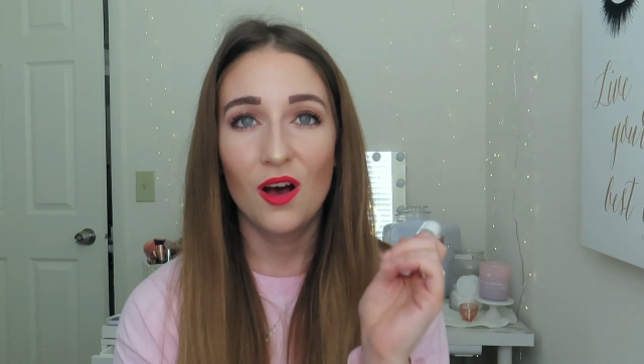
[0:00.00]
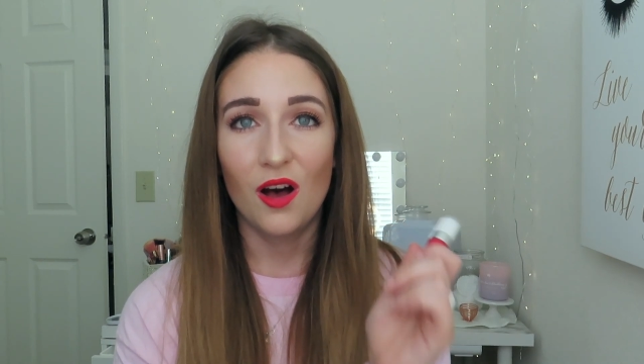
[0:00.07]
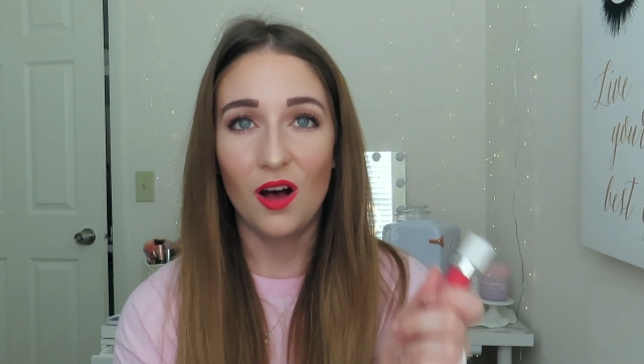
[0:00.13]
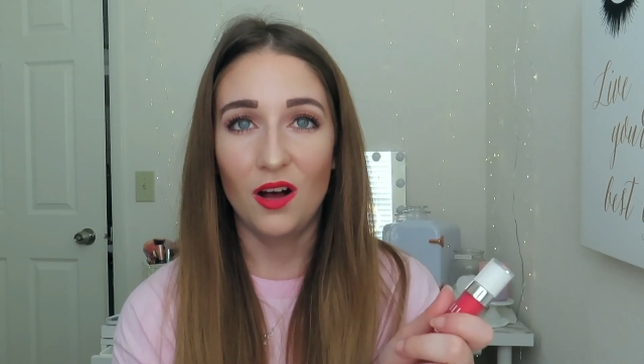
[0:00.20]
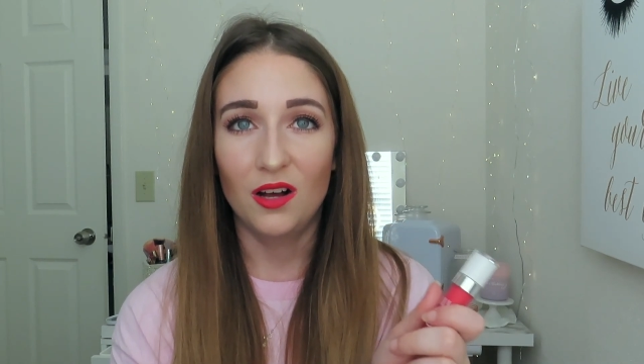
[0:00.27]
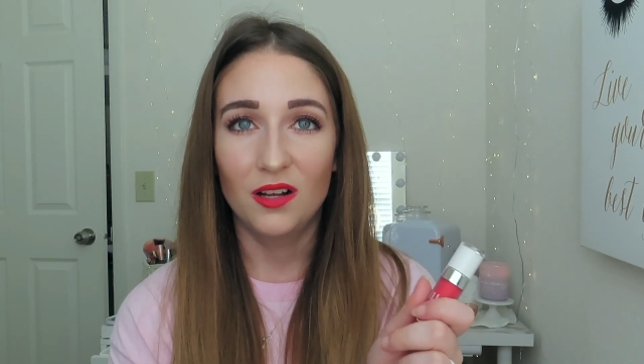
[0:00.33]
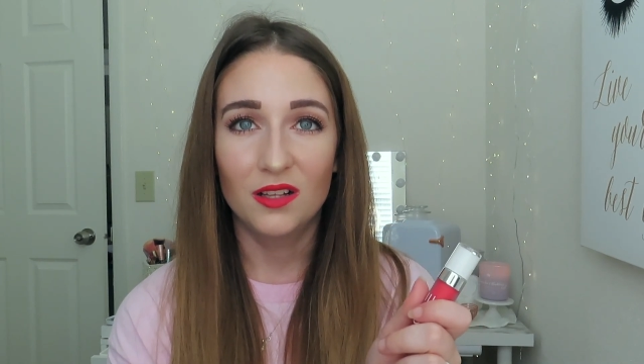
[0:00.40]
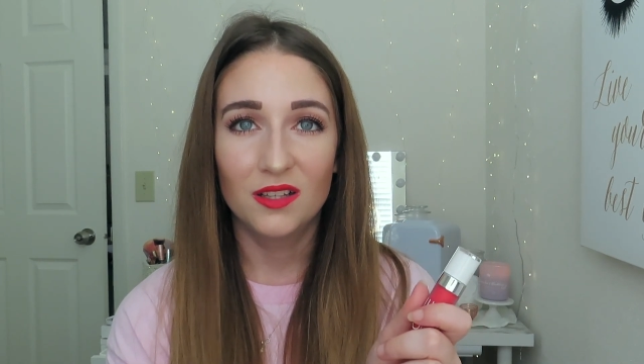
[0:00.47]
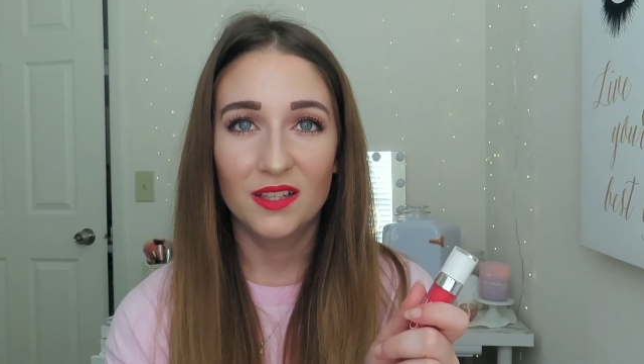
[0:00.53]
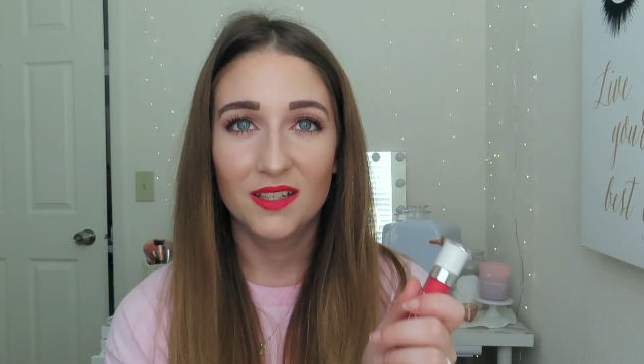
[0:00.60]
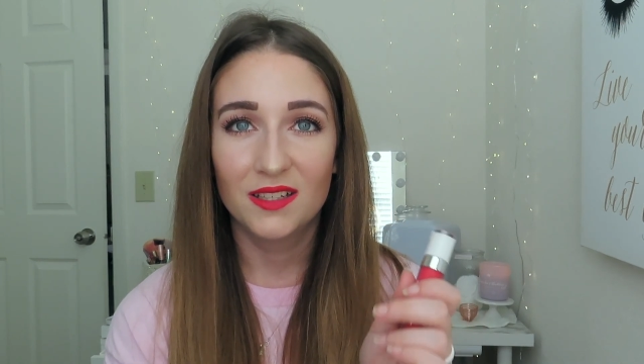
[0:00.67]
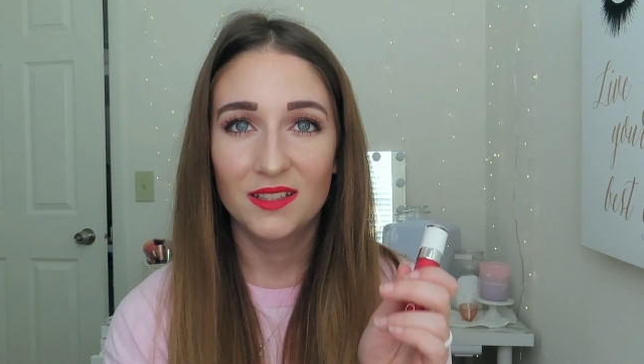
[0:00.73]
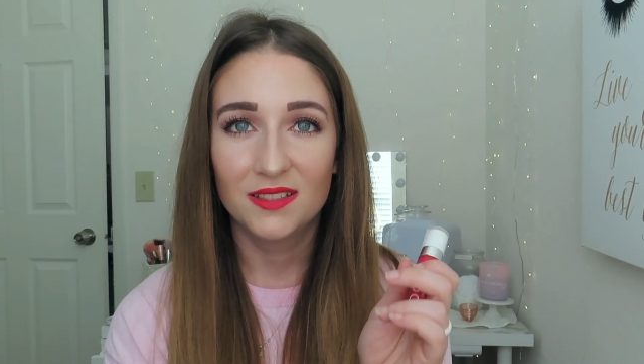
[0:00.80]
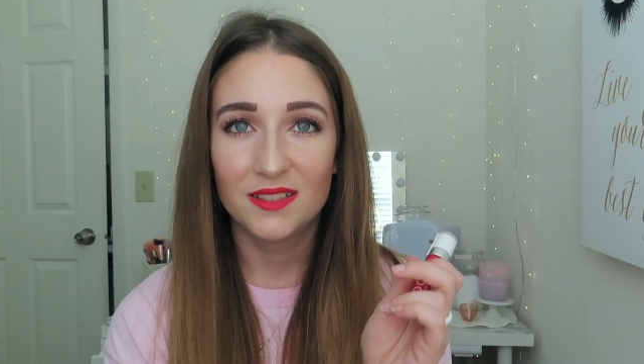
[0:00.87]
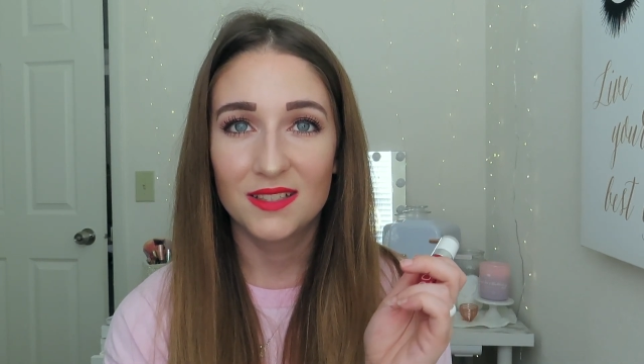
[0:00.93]
all
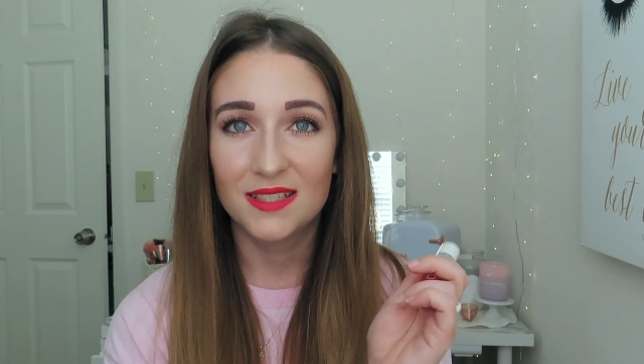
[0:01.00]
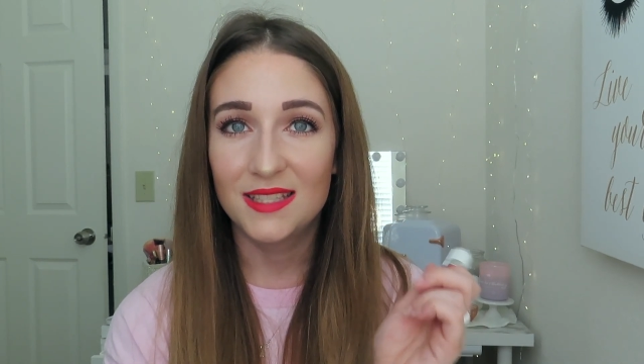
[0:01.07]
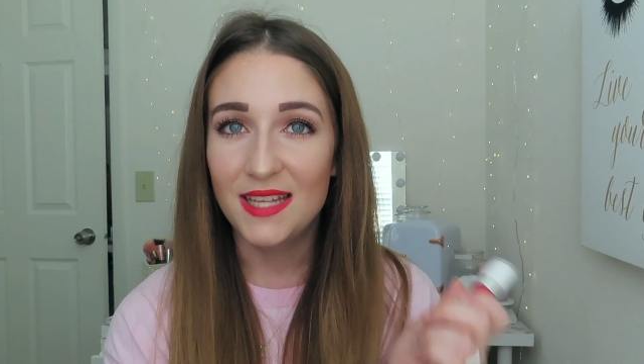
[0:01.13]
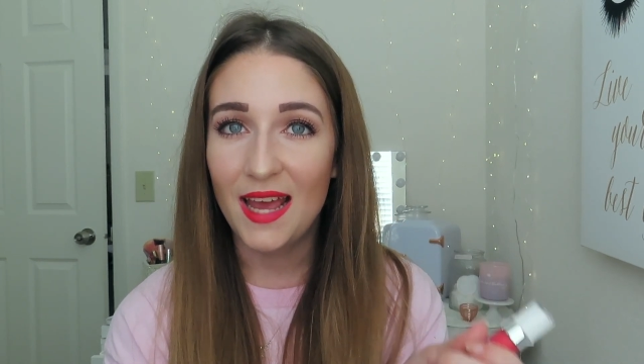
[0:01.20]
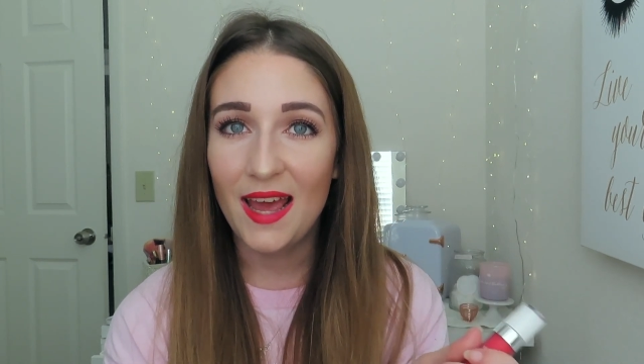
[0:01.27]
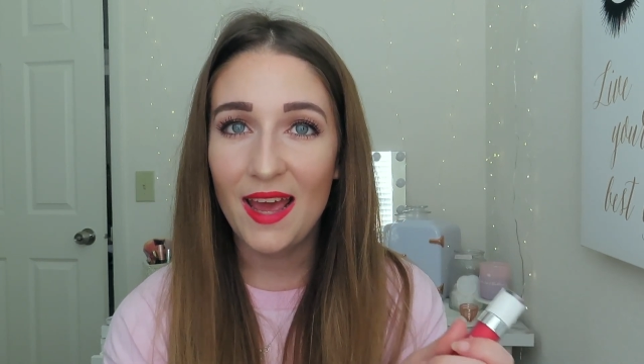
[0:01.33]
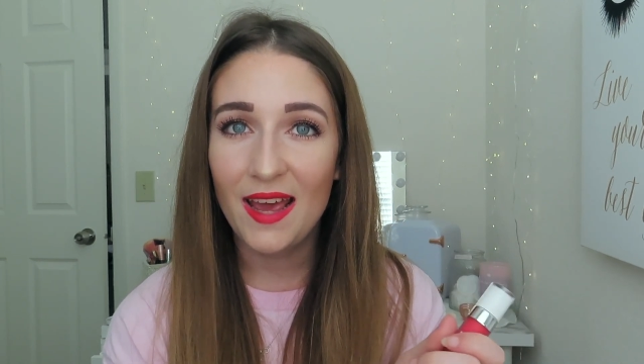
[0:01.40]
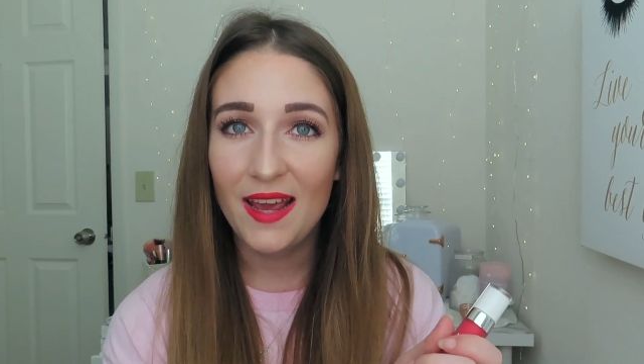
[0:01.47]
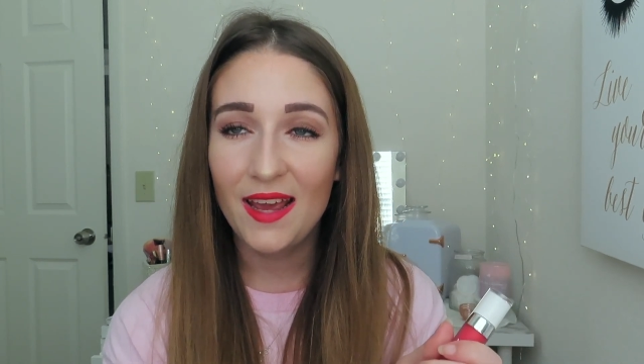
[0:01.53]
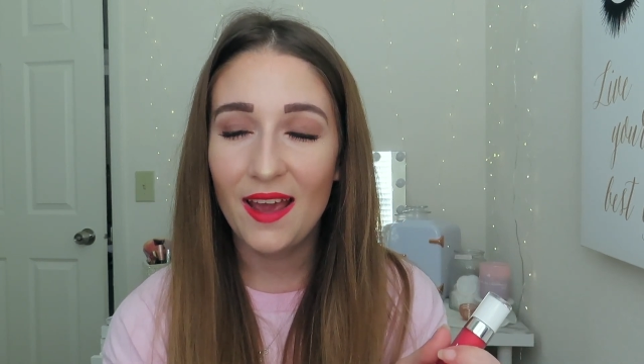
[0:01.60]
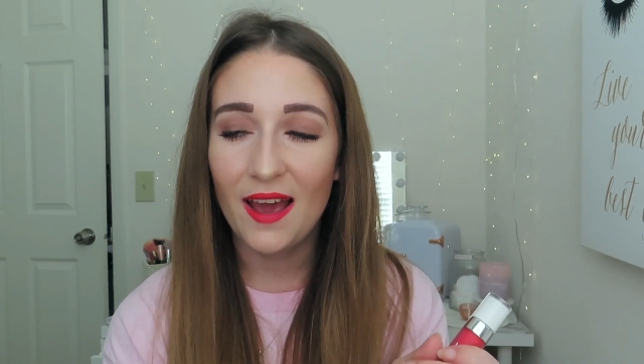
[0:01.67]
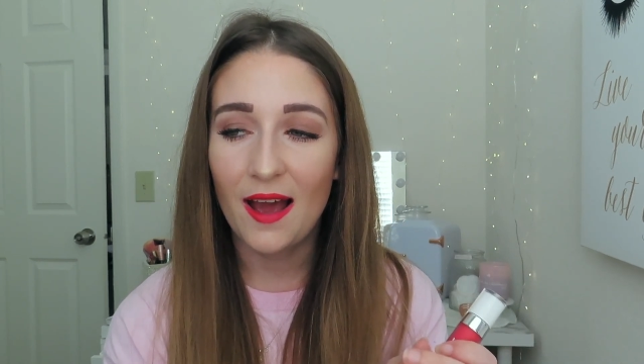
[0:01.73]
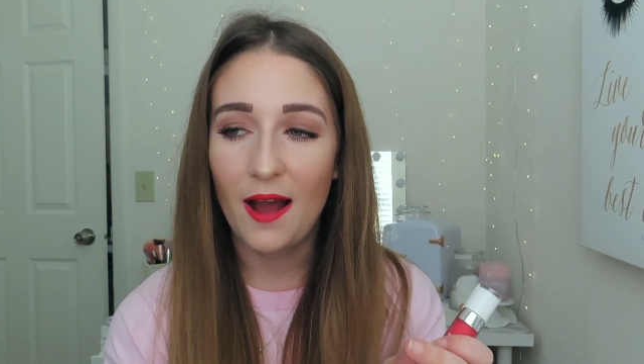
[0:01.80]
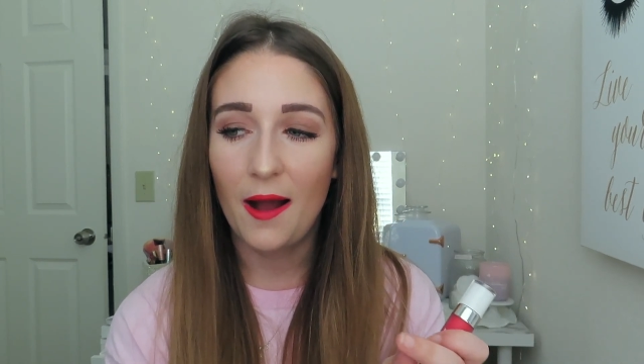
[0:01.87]
day.